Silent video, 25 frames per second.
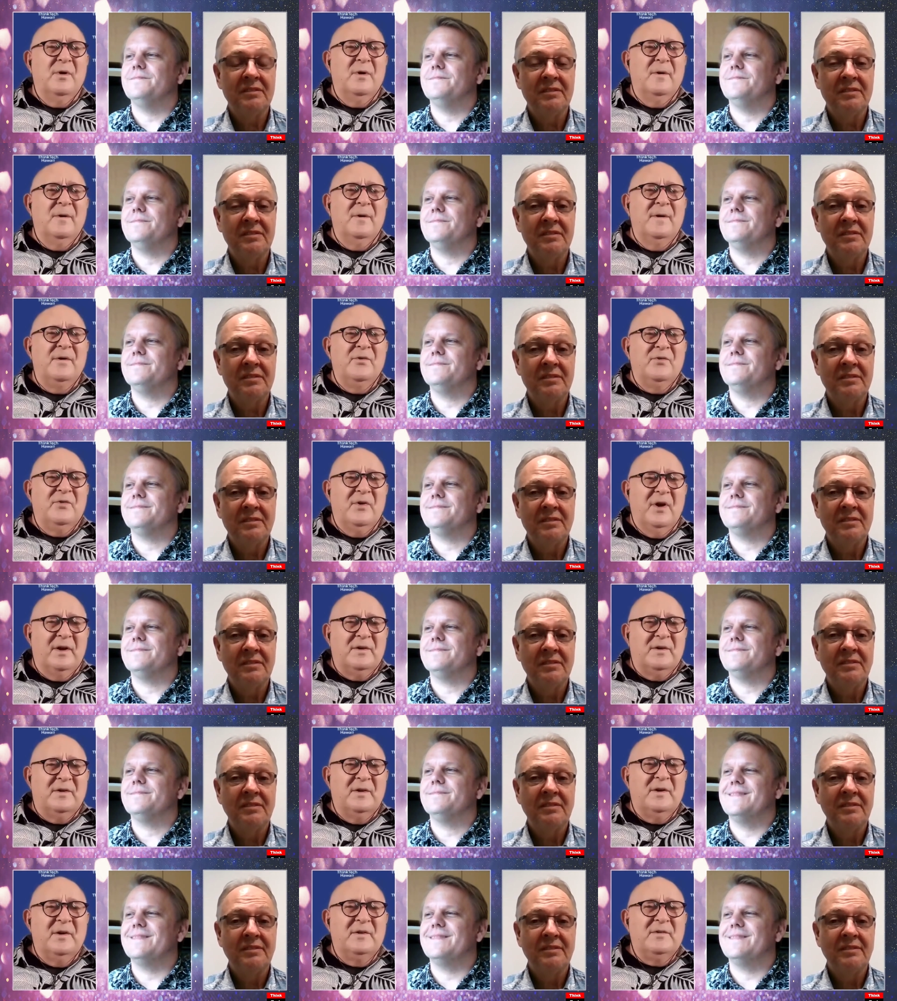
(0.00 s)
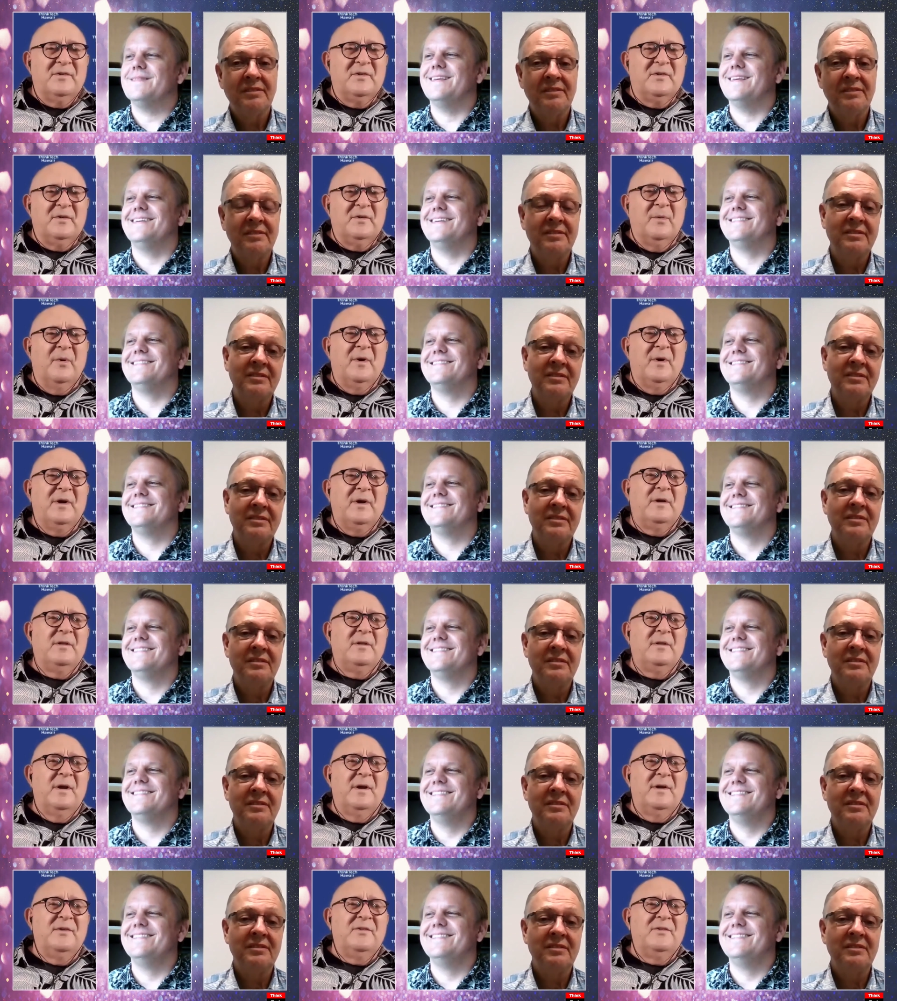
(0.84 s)
Speaker 1: uh, inject it into somebody
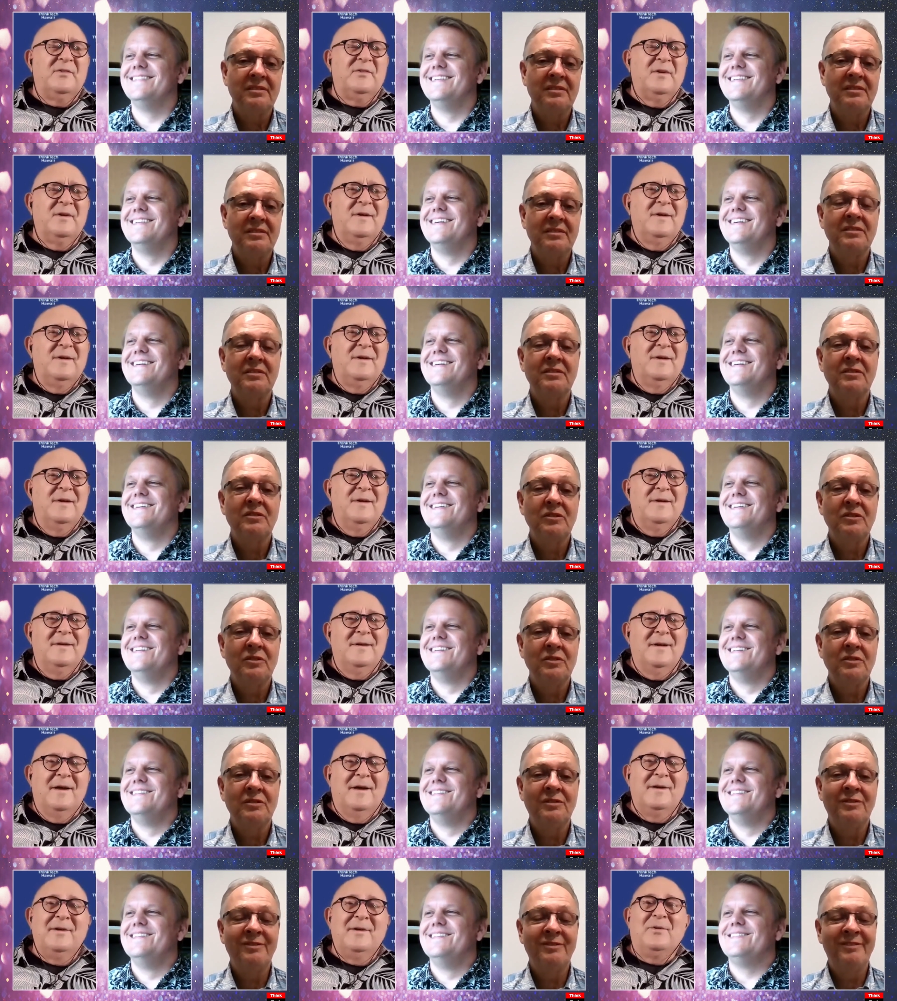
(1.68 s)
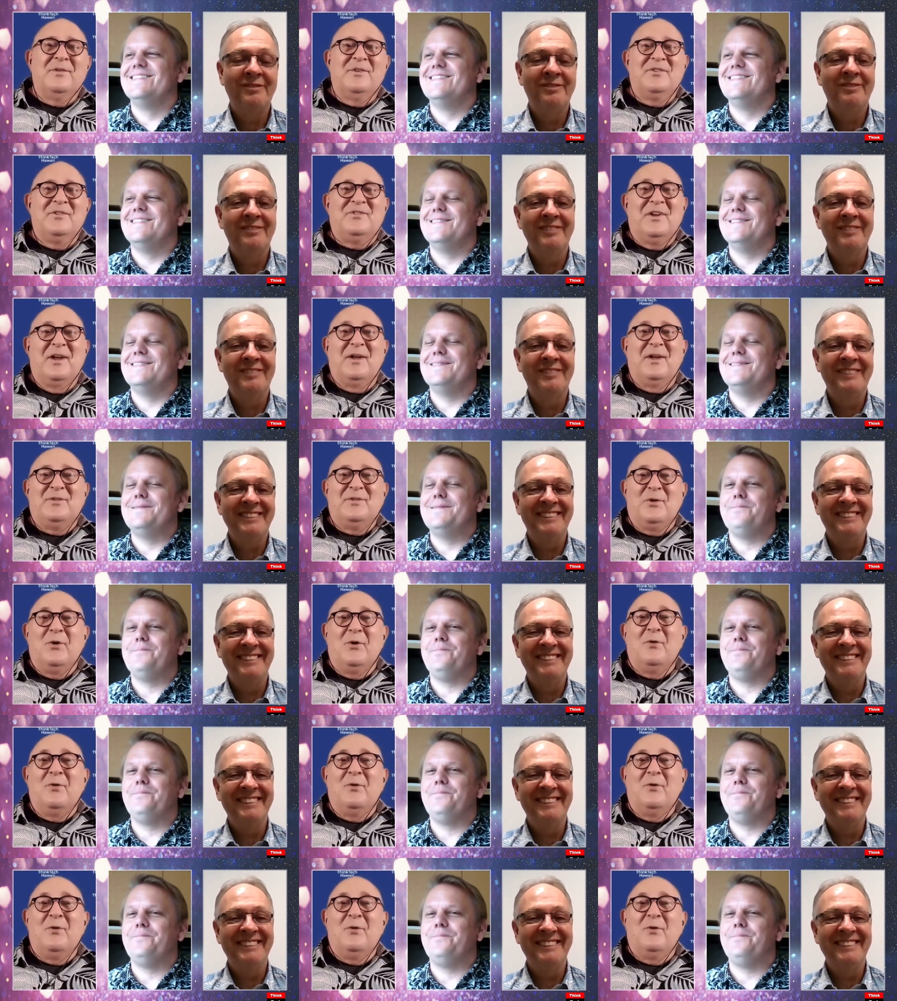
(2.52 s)
and let us, I know this sounds